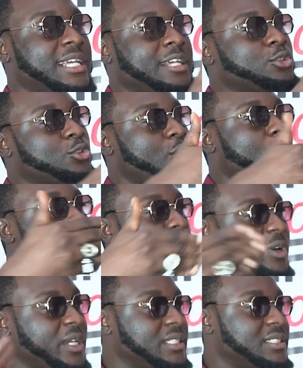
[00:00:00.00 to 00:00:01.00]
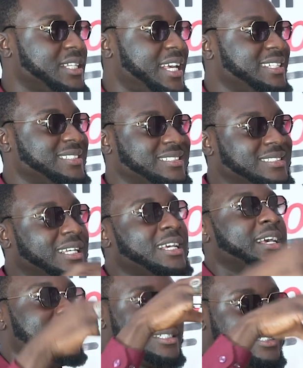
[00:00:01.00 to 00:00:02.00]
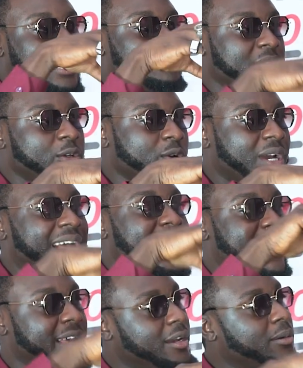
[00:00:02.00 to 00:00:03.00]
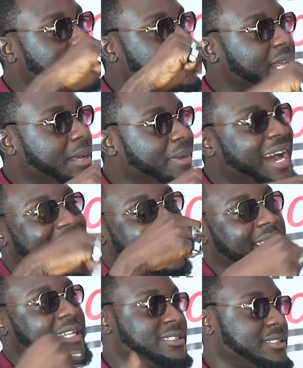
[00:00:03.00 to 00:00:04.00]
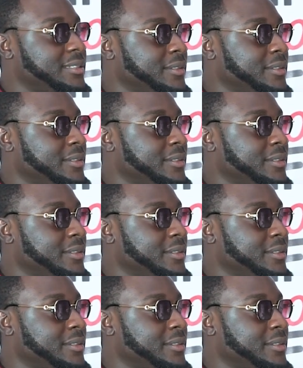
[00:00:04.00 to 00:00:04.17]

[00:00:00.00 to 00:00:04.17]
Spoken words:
their strong points. And something you can help them harness.